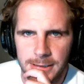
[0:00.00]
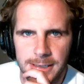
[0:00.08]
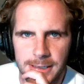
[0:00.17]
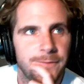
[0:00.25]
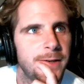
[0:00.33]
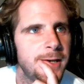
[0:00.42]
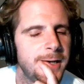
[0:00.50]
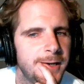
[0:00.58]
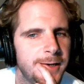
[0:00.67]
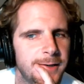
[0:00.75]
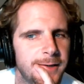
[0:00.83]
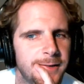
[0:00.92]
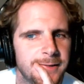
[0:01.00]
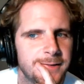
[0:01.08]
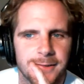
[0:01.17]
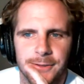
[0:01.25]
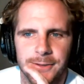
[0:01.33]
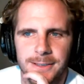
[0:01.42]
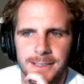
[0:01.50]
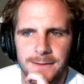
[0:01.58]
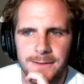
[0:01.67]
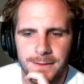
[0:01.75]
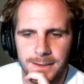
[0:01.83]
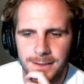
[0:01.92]
Evening. Good
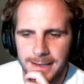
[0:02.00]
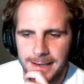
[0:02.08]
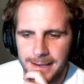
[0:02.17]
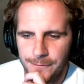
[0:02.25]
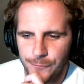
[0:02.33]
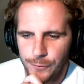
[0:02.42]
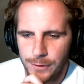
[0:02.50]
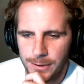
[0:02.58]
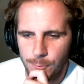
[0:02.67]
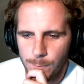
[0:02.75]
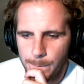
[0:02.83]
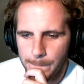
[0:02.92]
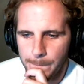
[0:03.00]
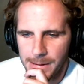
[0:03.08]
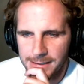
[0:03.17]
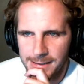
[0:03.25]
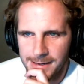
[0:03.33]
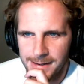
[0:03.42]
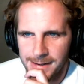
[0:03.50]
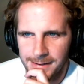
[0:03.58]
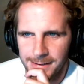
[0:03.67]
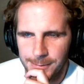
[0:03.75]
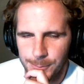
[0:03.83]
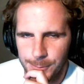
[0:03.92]
evening,
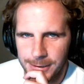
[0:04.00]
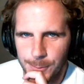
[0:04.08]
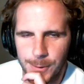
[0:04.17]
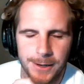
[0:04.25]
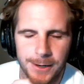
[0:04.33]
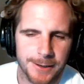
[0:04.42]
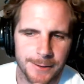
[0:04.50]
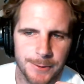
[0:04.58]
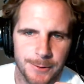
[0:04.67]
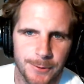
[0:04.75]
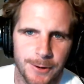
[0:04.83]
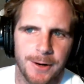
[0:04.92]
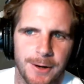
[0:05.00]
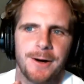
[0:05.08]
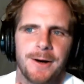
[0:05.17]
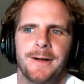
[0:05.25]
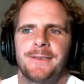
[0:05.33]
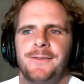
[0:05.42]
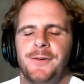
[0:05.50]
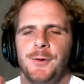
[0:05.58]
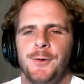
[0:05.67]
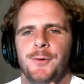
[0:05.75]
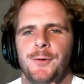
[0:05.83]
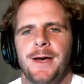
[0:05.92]
everybody. Want to welcome you all
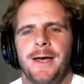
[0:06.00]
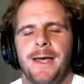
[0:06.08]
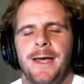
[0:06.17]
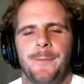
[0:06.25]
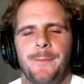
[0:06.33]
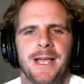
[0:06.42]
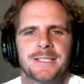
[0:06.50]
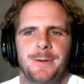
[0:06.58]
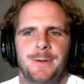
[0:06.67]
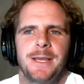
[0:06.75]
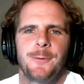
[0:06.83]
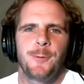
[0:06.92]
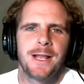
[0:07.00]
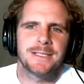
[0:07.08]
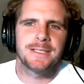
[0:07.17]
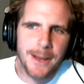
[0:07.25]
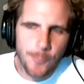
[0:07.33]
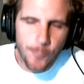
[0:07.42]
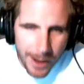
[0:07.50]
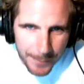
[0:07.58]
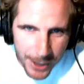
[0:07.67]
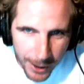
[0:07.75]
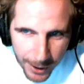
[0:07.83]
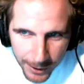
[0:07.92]
to the MLSP Wednesday
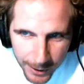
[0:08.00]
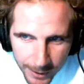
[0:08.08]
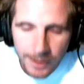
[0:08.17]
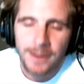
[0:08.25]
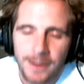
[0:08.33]
webinar.